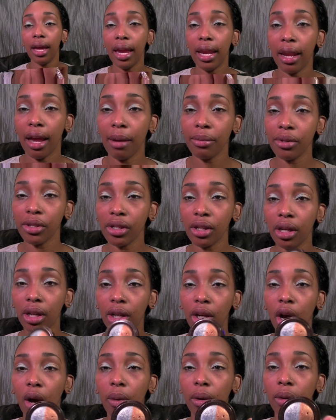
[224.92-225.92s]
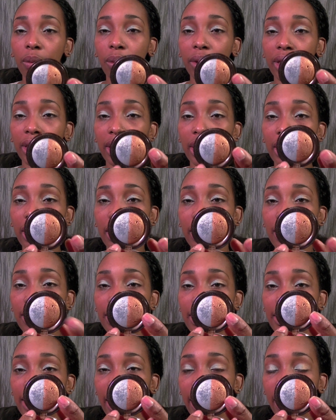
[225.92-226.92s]
Now I'm just going to go in with the
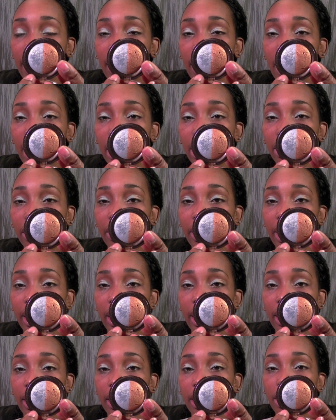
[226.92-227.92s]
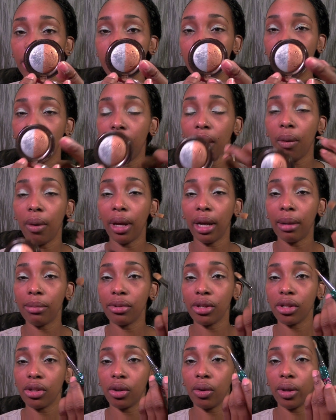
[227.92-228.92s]
second color in the duo, and I'm
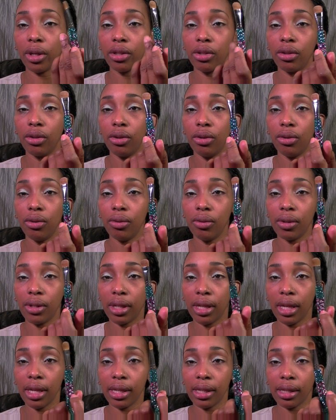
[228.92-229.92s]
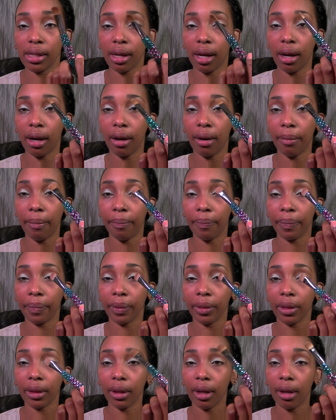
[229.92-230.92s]
just going to use this
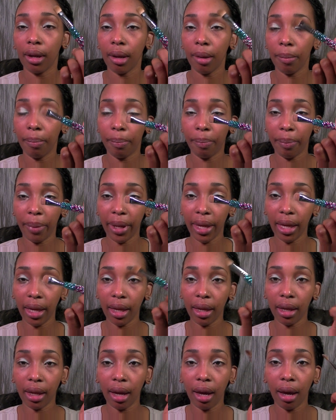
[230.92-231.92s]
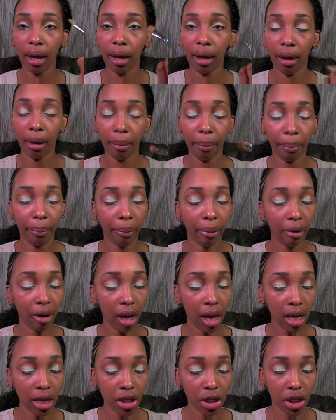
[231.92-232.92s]
big
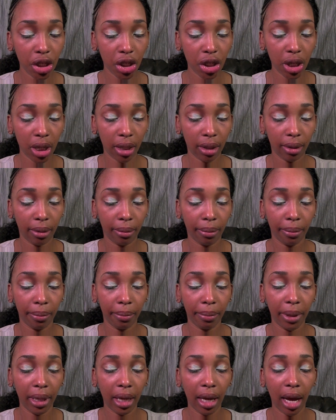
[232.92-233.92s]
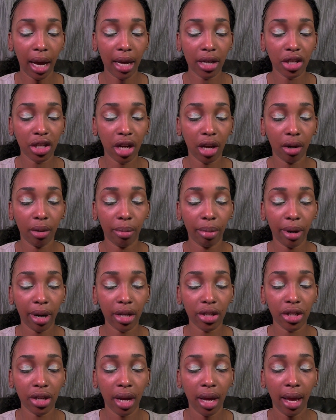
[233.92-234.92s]
brush, big eyeshadow
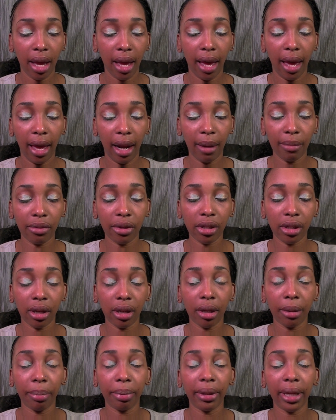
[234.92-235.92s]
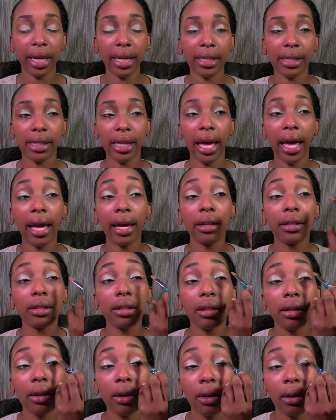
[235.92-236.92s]
brush, and I'm just going to place
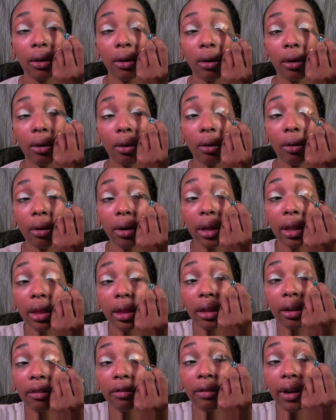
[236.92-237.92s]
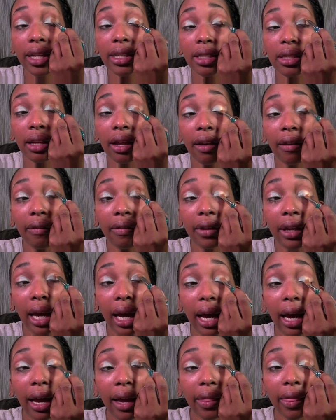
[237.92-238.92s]
that on the rest of the
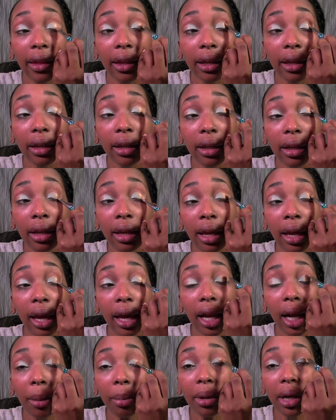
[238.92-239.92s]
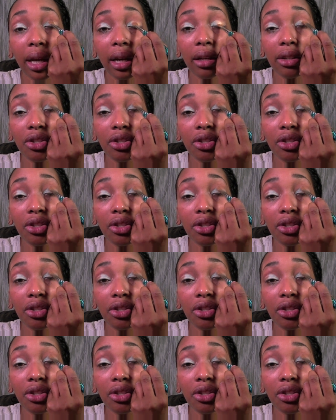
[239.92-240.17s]
eyelid, and I'm gonna